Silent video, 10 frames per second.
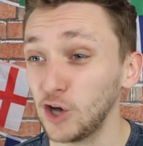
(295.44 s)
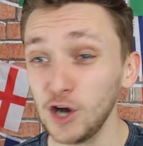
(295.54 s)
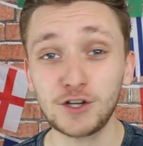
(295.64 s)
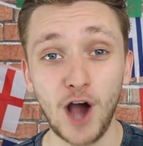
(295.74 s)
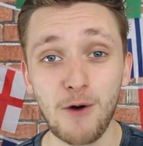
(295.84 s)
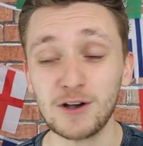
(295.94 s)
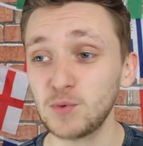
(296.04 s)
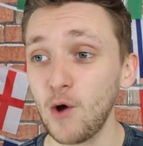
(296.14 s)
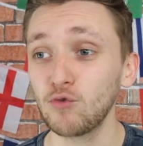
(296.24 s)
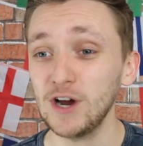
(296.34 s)
Good goal
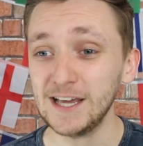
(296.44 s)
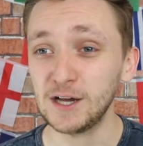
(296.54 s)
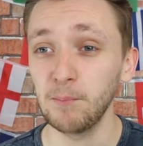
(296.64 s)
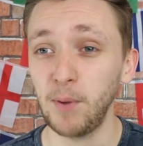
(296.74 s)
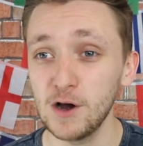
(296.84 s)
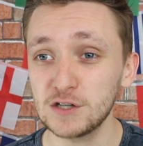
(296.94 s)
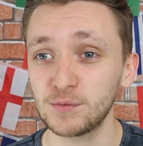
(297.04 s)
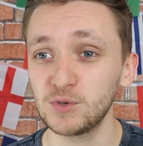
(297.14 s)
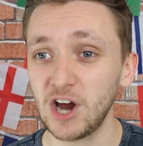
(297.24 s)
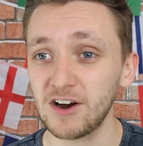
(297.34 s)
as well, really
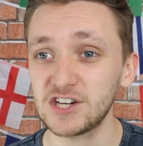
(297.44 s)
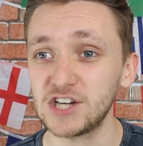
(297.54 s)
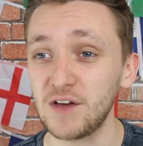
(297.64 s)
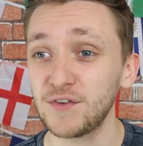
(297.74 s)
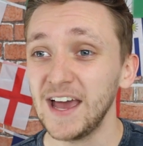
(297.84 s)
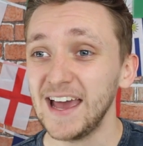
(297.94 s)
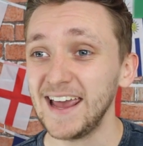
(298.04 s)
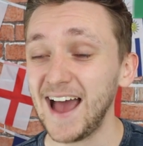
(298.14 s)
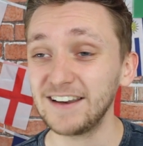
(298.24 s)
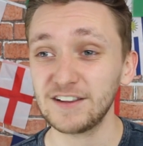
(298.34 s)
composed from Cheryshev.
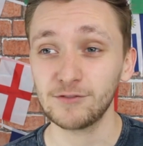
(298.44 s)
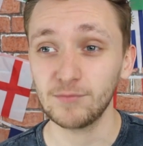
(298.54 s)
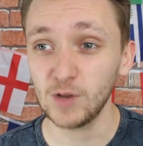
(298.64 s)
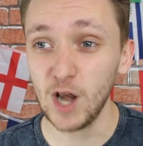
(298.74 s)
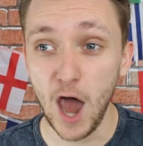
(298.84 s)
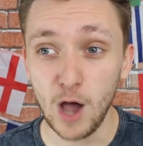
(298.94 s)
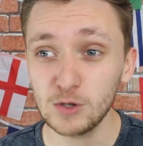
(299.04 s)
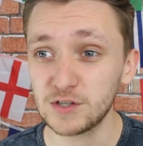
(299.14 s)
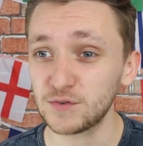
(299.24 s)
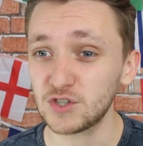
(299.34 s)
He had
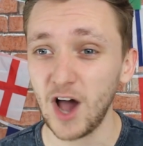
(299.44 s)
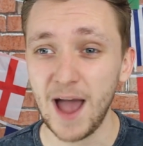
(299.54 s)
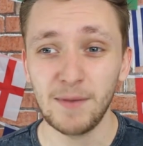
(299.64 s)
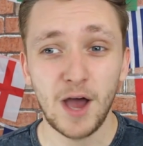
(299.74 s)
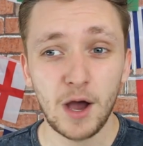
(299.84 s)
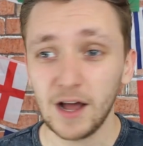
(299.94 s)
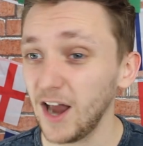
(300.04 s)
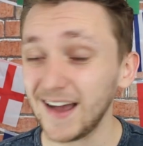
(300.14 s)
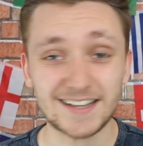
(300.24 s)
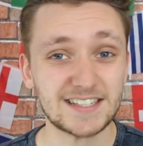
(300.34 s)
loads of time
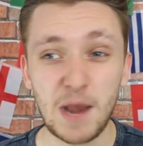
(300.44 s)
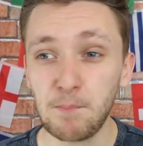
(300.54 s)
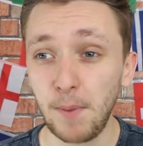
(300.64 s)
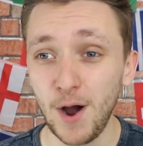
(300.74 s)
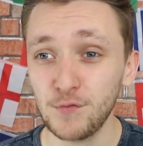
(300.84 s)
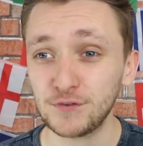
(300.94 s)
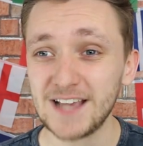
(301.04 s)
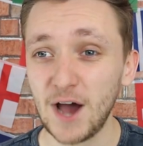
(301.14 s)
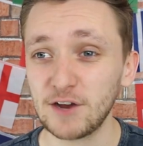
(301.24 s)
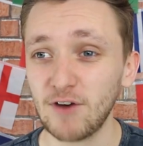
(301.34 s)
Like I said, both
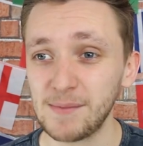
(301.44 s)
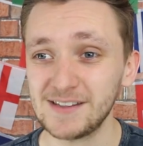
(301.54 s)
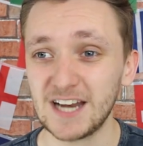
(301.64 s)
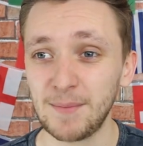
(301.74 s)
Saudi Arabian